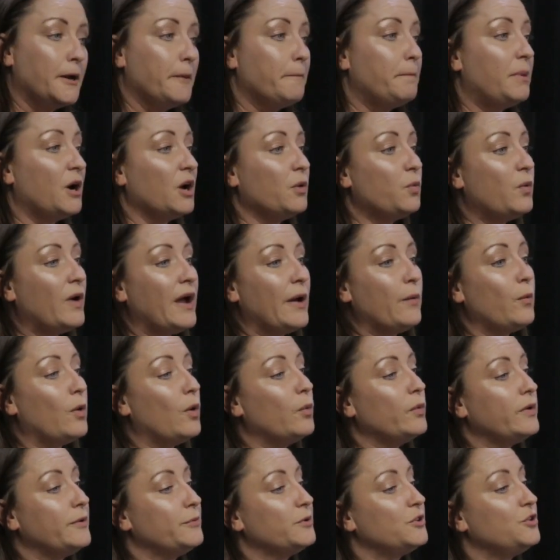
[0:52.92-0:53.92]
By where
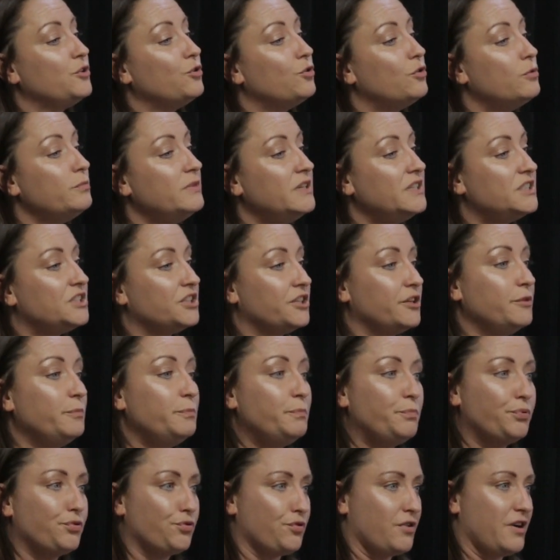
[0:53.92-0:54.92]
what we would normally do
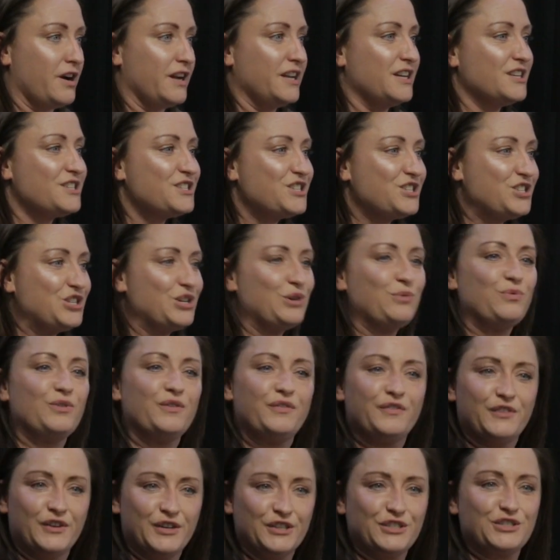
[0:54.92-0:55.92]
prior to June the
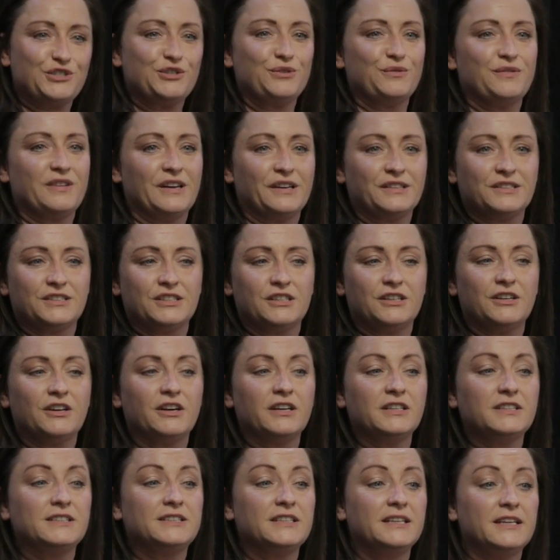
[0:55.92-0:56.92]
1st,
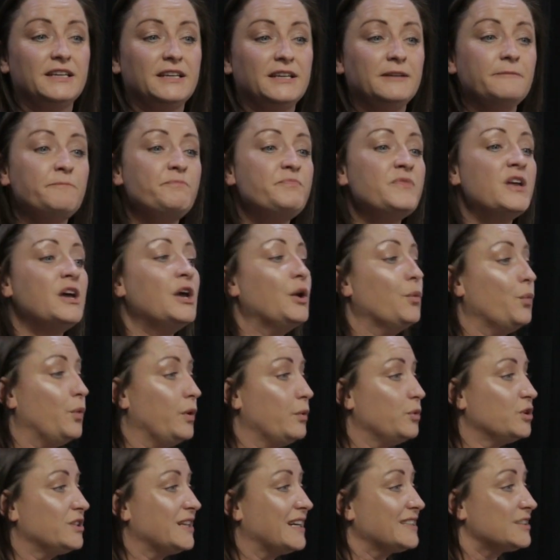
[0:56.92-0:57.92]
2019,
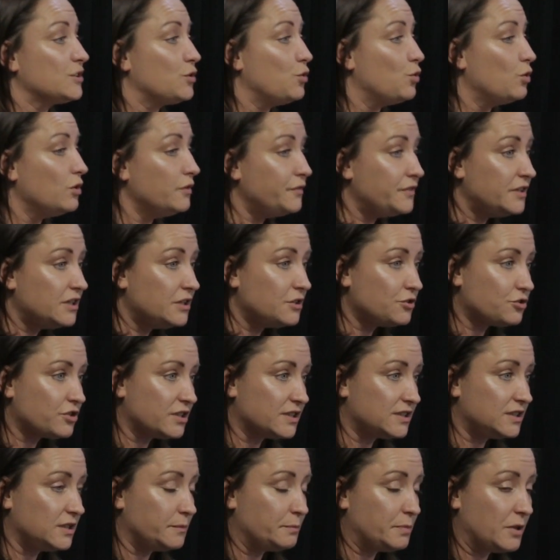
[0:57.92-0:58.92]
we would ask all of the
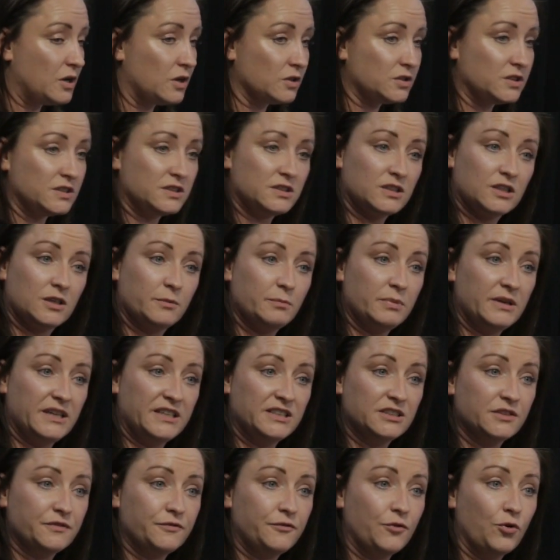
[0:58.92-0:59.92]
interested parties to
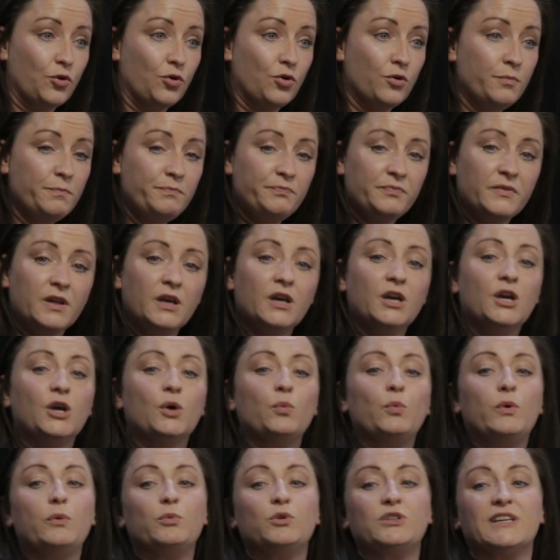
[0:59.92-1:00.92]
complete a form.
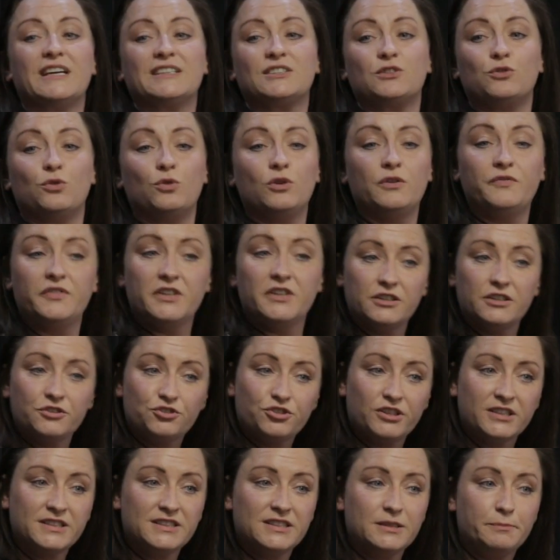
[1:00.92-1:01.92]
We would ask all
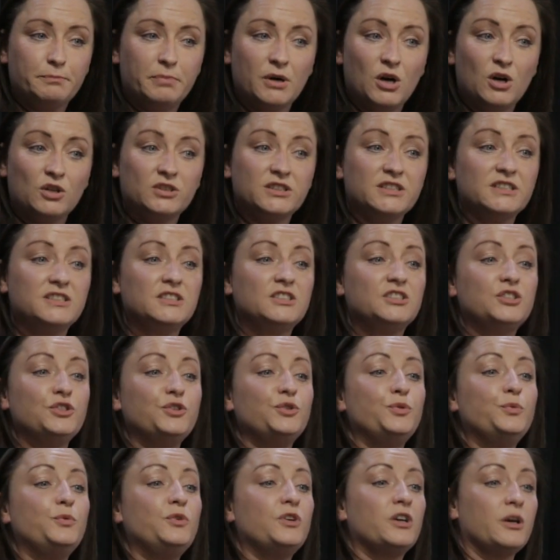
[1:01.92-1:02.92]
interested parties
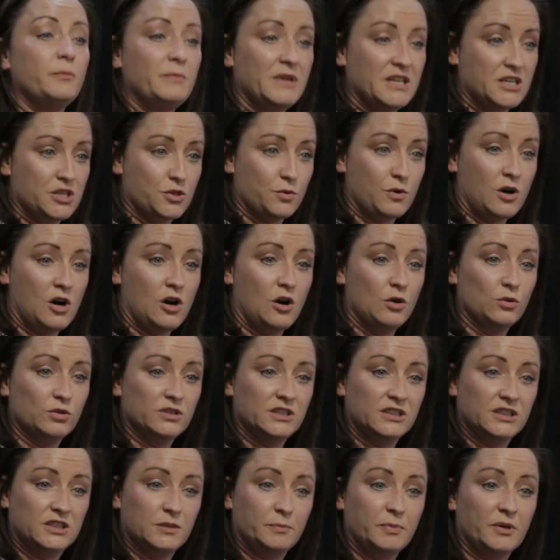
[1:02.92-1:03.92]
to commit to a
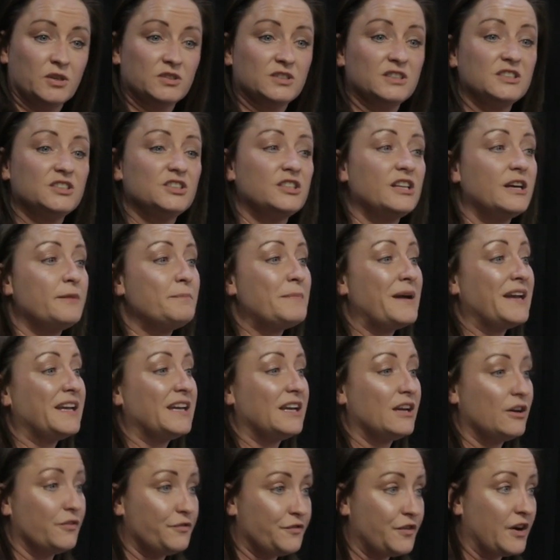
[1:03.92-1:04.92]
holding deposit, so they're
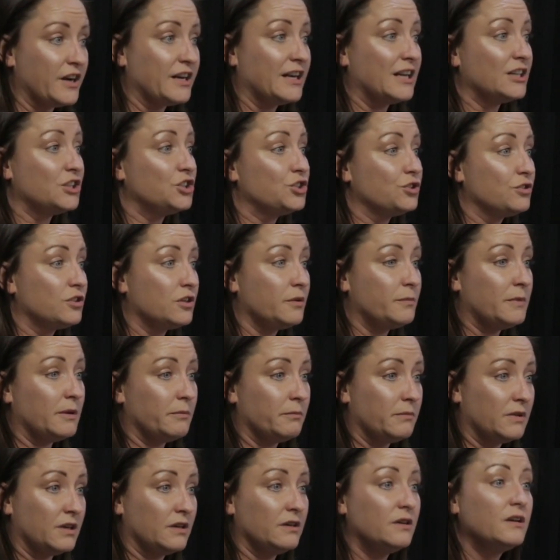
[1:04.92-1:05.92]
making a financial
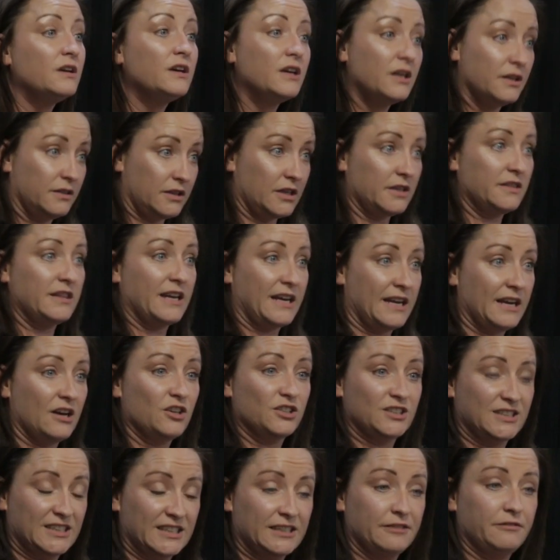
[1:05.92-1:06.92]
commitment that they
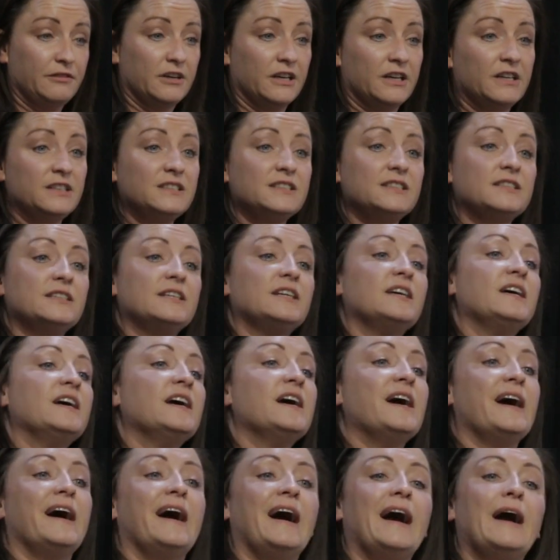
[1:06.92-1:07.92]
are serious.
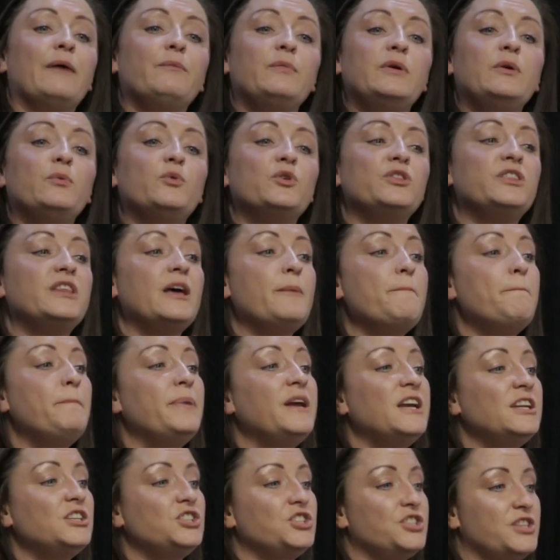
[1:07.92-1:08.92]
And we would then
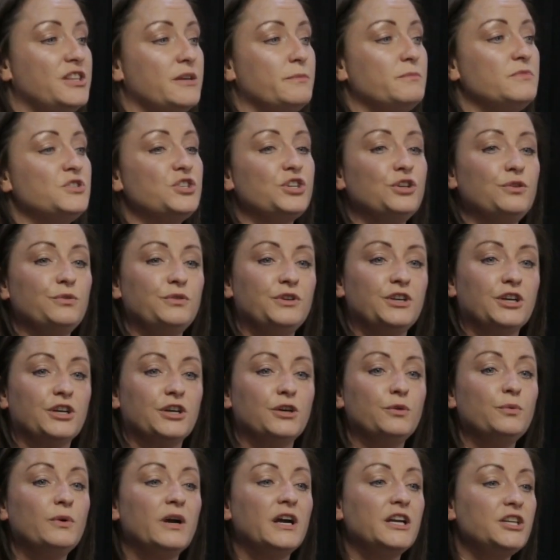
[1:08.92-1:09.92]
pitch them to
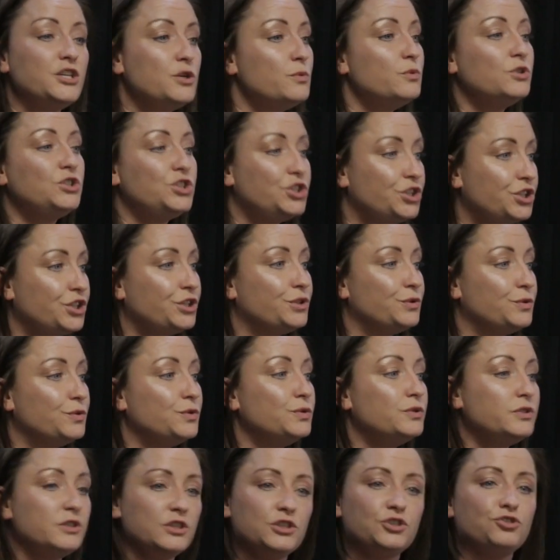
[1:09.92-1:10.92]
you, and you would
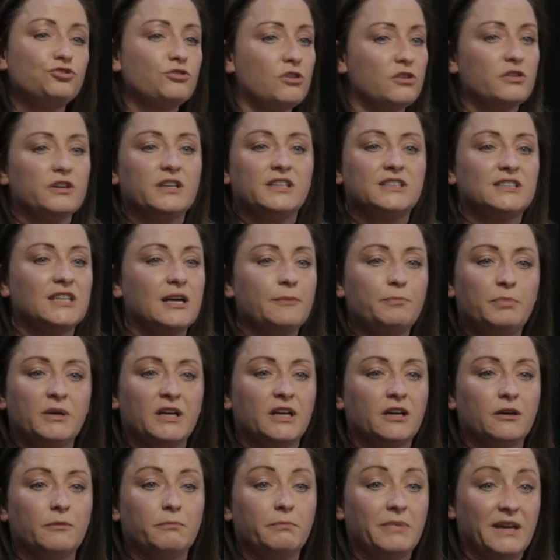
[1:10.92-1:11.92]
choose the strongest
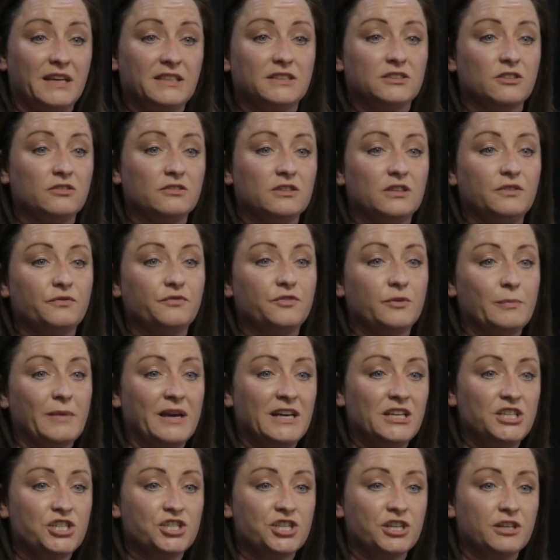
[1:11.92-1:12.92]
applicant based on the
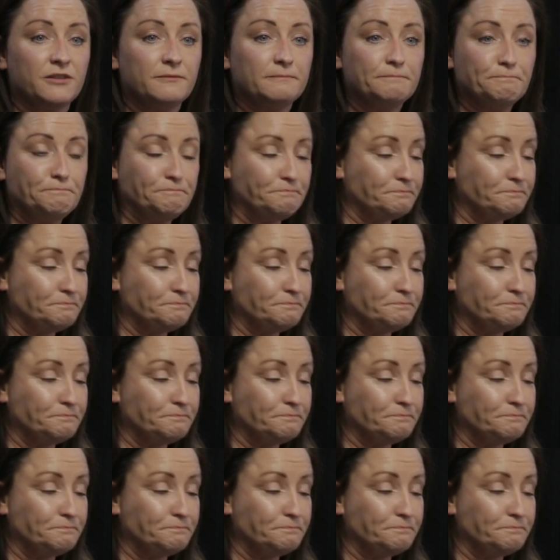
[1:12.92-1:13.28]
information.